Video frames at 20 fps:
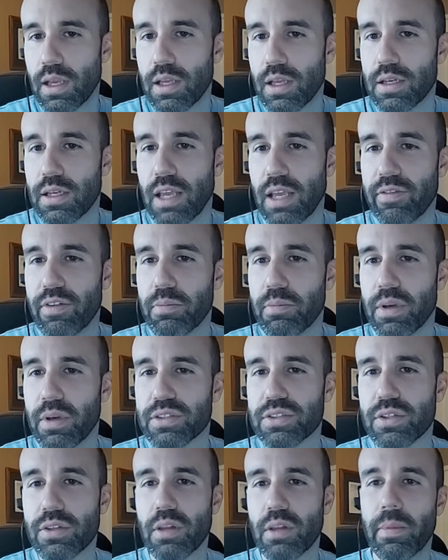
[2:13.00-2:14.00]
David
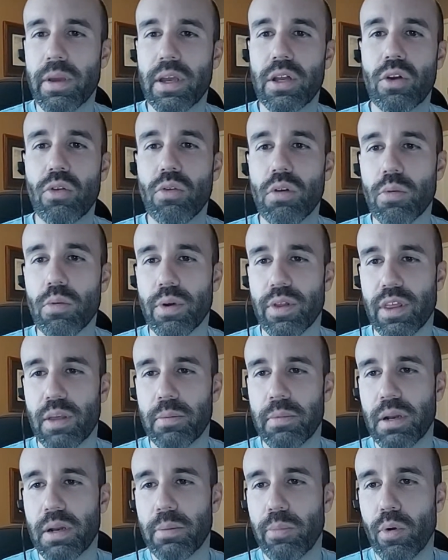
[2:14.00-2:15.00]
mustered the men who were with him
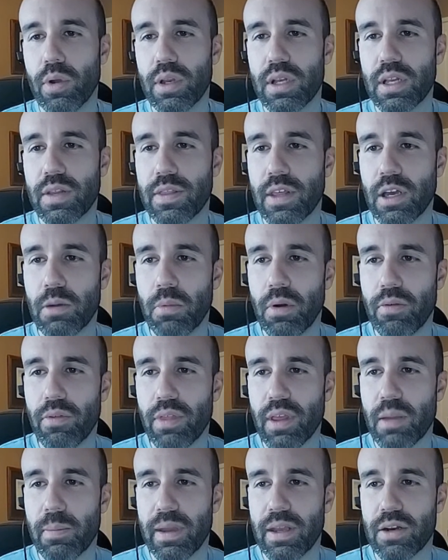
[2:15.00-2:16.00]
and appointed them over the
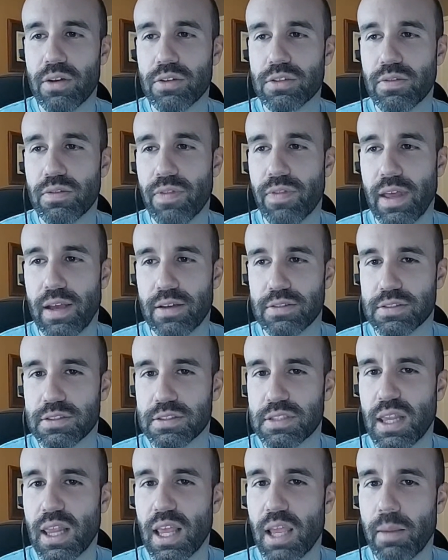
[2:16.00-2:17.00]
commanders of
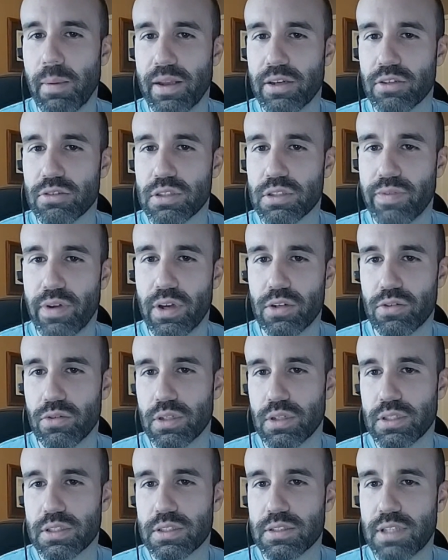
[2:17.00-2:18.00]
thousands and the commanders of hundreds.